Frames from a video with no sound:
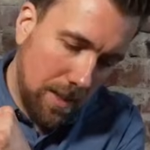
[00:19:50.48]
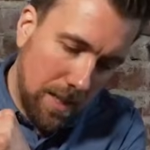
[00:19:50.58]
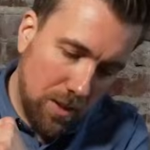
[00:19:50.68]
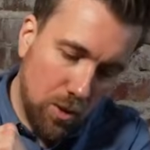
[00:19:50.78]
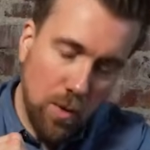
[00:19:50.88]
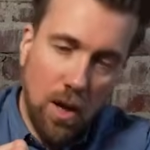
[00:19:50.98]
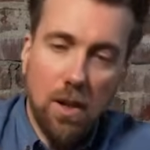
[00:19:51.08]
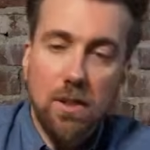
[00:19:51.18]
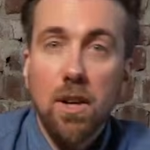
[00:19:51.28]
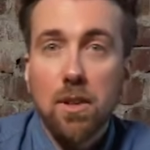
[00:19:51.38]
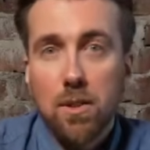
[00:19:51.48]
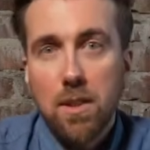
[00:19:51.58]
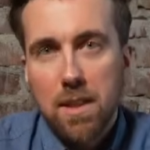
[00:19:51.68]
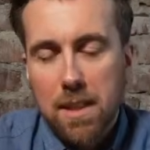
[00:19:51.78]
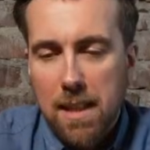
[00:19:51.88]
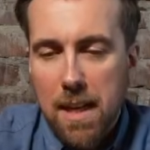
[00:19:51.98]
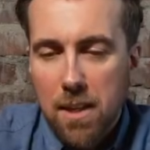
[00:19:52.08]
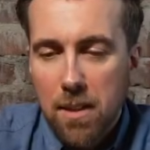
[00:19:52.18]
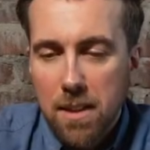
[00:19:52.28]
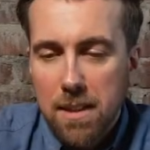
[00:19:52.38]
get you another
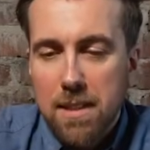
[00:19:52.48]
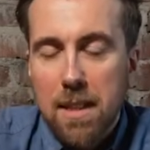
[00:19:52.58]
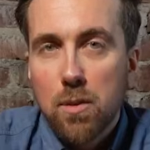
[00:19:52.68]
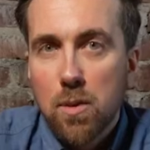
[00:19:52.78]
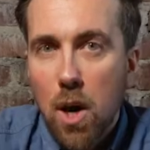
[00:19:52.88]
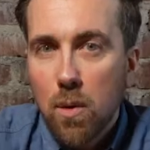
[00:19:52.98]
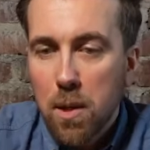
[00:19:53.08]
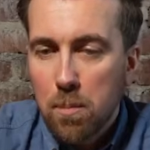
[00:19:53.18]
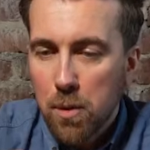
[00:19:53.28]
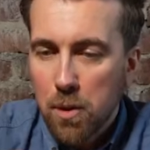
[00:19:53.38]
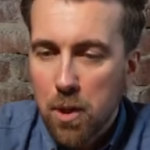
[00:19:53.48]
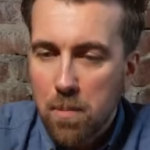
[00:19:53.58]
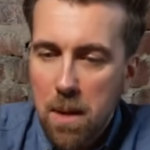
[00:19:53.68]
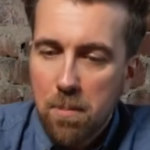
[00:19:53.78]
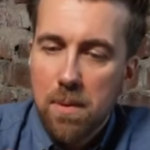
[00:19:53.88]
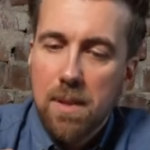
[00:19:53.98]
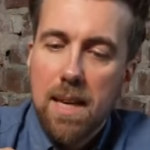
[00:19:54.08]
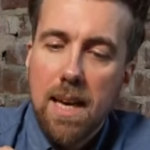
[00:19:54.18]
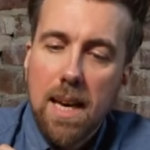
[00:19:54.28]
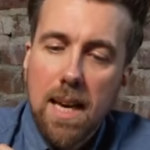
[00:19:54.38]
laydown that you now can put on the map
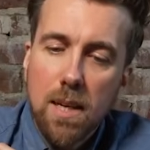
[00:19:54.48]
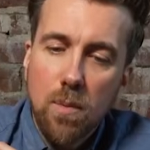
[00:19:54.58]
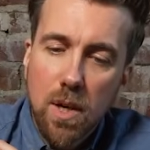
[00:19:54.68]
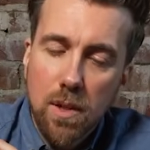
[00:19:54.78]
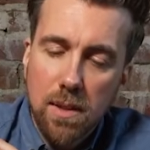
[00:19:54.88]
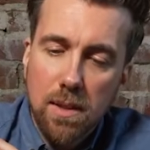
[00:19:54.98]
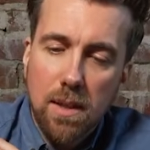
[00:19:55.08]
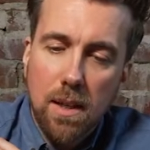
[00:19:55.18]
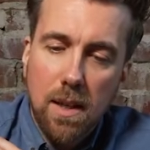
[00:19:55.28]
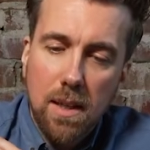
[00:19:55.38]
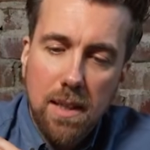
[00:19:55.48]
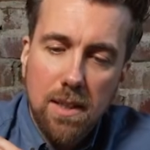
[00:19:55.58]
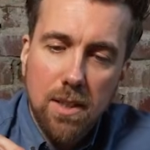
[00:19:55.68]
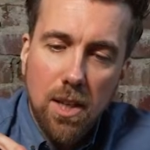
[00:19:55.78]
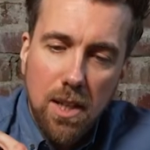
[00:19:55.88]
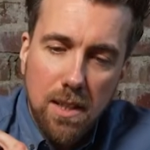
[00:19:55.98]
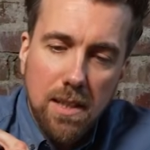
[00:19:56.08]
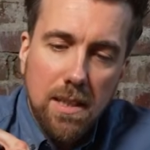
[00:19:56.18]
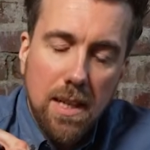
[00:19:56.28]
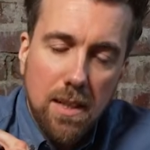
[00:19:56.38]
anywhere inside
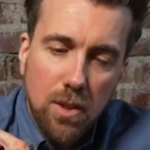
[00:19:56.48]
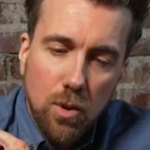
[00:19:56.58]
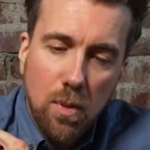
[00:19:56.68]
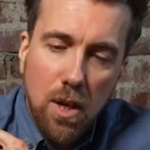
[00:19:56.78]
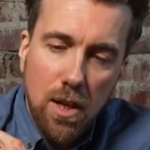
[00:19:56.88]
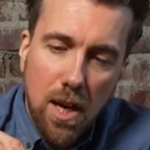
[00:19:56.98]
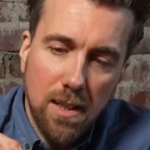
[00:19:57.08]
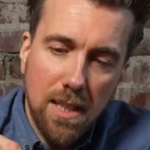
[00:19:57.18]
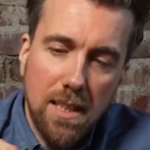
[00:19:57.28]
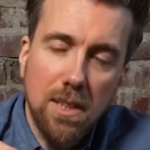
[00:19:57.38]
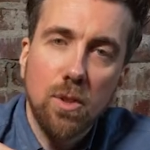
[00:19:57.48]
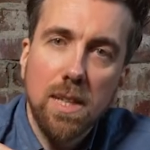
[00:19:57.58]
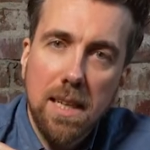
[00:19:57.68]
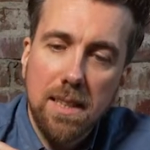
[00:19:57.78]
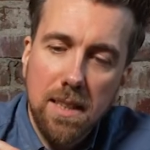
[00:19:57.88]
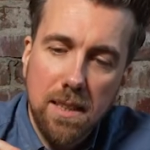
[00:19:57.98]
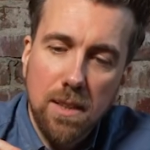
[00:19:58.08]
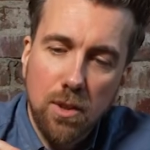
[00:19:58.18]
the supply line that is connected